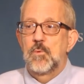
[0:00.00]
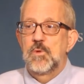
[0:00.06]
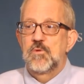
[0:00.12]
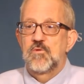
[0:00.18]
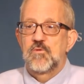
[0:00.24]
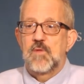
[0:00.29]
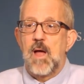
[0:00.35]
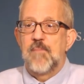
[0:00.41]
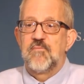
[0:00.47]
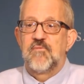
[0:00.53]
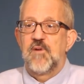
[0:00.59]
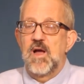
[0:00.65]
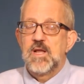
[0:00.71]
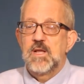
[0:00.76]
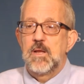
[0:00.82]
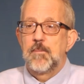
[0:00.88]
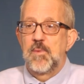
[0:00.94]
stop
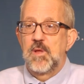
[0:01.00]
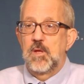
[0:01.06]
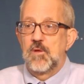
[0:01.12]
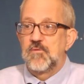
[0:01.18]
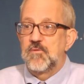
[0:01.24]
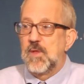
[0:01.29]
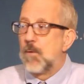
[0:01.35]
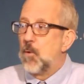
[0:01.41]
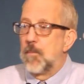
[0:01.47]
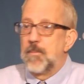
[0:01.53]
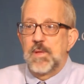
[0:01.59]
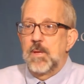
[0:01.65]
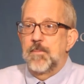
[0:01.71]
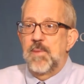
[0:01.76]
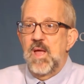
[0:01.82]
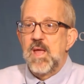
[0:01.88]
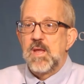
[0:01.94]
fighting because they weren't
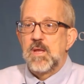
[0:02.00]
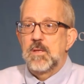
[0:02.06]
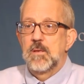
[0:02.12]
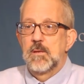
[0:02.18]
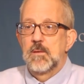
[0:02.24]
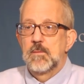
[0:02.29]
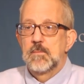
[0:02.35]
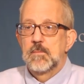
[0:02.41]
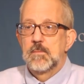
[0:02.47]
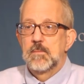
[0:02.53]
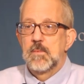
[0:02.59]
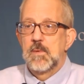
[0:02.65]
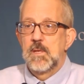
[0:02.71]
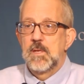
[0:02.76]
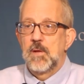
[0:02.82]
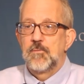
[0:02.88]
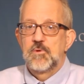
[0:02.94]
being paid,
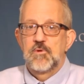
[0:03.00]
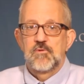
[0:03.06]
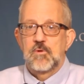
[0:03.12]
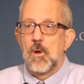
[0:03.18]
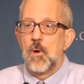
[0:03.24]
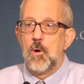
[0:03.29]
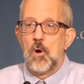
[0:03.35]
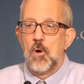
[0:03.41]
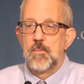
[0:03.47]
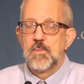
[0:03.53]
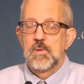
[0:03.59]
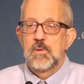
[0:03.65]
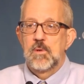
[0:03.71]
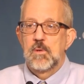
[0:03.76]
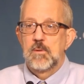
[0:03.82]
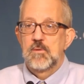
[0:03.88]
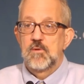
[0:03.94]
and they would just go home,
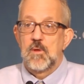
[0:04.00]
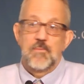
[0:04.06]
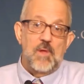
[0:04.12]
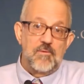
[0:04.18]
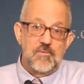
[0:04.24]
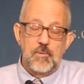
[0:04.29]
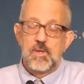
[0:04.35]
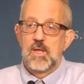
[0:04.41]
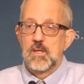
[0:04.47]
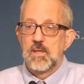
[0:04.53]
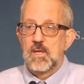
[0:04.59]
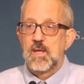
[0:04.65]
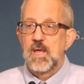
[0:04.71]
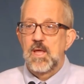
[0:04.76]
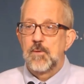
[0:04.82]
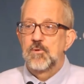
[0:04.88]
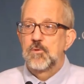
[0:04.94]
and sometimes they would kill a
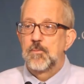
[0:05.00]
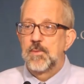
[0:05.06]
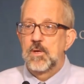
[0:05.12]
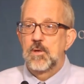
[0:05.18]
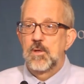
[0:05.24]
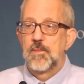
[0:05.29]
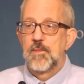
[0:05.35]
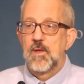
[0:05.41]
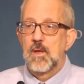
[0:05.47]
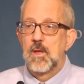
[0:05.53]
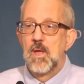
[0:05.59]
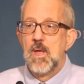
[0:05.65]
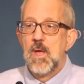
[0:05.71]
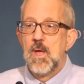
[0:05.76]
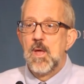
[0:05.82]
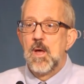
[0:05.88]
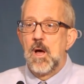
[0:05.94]
king, which would be a good thing,
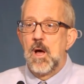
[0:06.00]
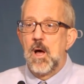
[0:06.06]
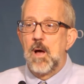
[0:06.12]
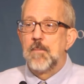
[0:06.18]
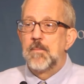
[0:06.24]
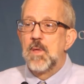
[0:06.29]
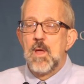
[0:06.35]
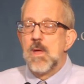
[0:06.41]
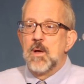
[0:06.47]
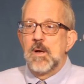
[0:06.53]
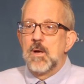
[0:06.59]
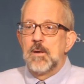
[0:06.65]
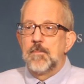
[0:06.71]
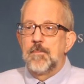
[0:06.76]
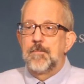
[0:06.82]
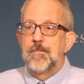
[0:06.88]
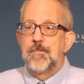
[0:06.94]

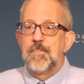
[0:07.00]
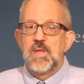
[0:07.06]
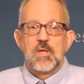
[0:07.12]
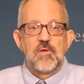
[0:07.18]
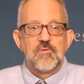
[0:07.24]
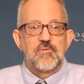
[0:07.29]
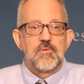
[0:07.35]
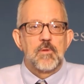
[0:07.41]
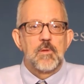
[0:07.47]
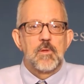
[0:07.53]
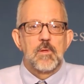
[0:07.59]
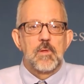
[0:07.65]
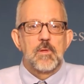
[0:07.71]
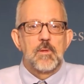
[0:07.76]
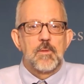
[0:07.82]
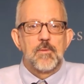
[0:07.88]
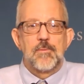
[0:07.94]
because
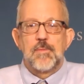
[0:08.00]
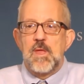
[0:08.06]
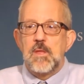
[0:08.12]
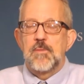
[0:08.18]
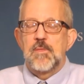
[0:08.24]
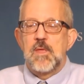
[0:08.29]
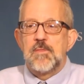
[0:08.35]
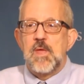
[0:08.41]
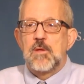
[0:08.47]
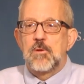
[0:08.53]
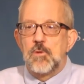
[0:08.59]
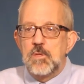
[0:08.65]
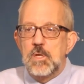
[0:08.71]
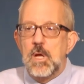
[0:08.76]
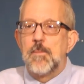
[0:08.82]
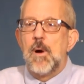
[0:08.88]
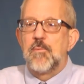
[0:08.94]
they
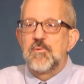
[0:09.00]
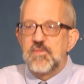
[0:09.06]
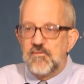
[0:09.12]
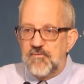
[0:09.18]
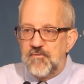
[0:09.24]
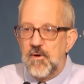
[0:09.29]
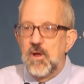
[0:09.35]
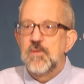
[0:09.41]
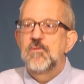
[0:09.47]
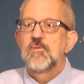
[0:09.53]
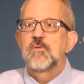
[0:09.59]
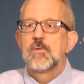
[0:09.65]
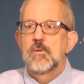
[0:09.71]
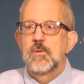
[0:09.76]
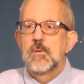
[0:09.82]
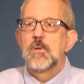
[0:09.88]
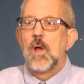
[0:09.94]
couldn't come up with the
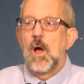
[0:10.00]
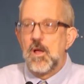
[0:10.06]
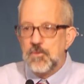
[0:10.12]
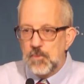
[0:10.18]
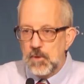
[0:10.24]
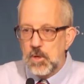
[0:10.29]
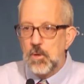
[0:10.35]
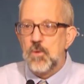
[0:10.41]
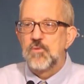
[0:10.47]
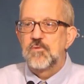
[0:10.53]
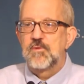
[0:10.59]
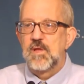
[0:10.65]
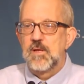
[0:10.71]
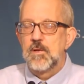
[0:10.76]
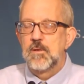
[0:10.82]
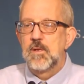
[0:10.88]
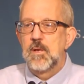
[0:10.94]
funds under a gold
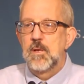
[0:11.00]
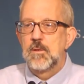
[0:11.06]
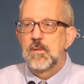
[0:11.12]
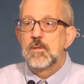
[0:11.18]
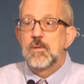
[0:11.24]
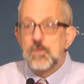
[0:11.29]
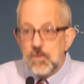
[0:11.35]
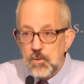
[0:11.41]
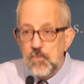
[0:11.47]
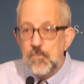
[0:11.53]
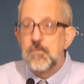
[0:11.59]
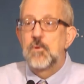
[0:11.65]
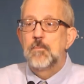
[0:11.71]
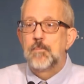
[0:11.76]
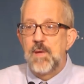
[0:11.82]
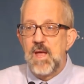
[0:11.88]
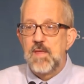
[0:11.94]
standard
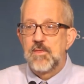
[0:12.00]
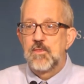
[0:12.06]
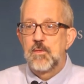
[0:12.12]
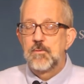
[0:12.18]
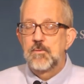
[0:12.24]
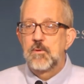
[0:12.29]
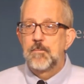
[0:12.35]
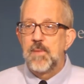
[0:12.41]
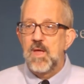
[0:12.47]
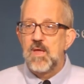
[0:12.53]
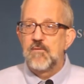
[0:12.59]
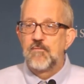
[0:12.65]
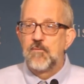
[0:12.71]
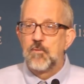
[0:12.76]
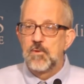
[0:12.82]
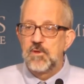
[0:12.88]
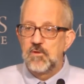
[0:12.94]
to pay
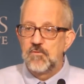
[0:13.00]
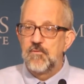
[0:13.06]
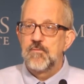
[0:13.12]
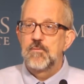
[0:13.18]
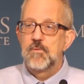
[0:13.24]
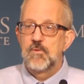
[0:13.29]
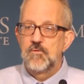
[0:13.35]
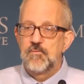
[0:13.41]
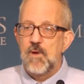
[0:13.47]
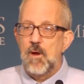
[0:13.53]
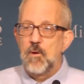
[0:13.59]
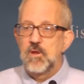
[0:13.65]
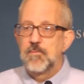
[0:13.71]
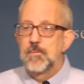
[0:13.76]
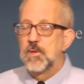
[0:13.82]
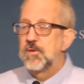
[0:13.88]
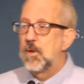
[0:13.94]
for these
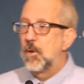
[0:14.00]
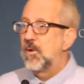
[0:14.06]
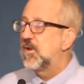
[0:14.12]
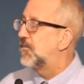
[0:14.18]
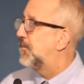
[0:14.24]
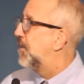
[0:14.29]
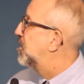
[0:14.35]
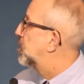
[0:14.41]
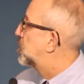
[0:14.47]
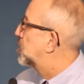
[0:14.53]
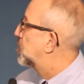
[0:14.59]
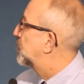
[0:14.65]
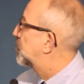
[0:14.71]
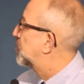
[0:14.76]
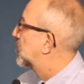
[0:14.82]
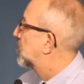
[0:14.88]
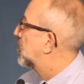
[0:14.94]
various military expenditures.